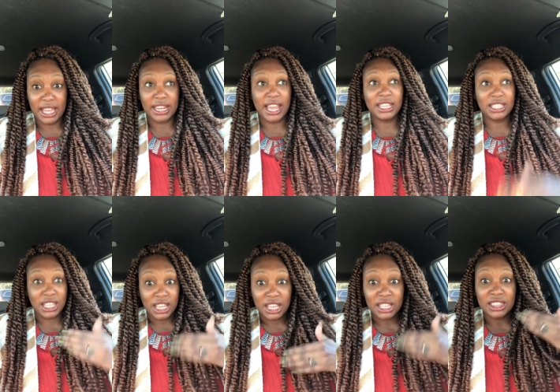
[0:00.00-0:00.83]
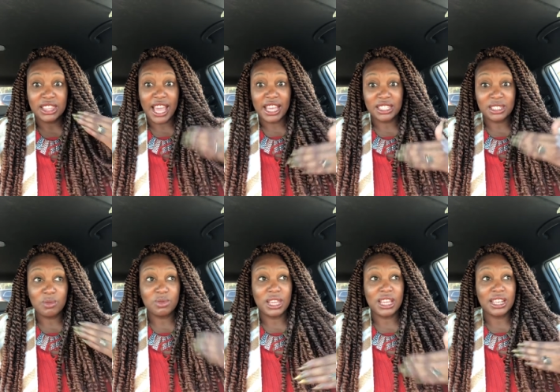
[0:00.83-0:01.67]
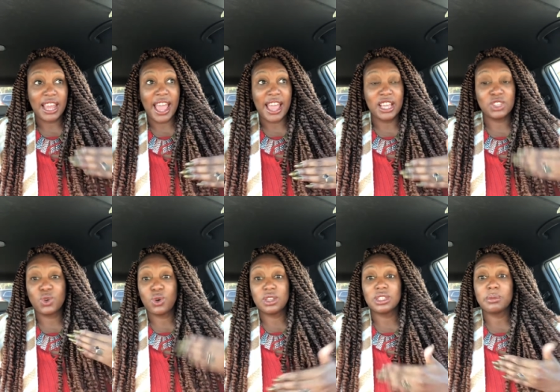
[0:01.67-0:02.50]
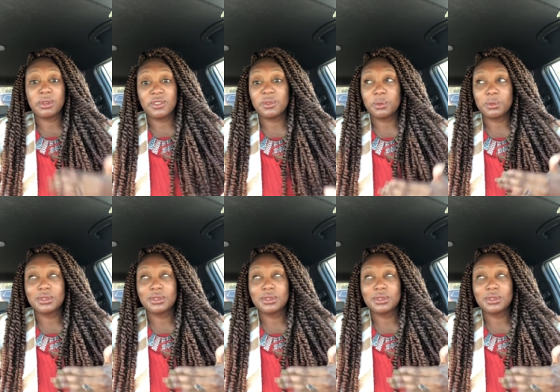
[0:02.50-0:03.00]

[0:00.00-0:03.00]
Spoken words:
And that's something that is going to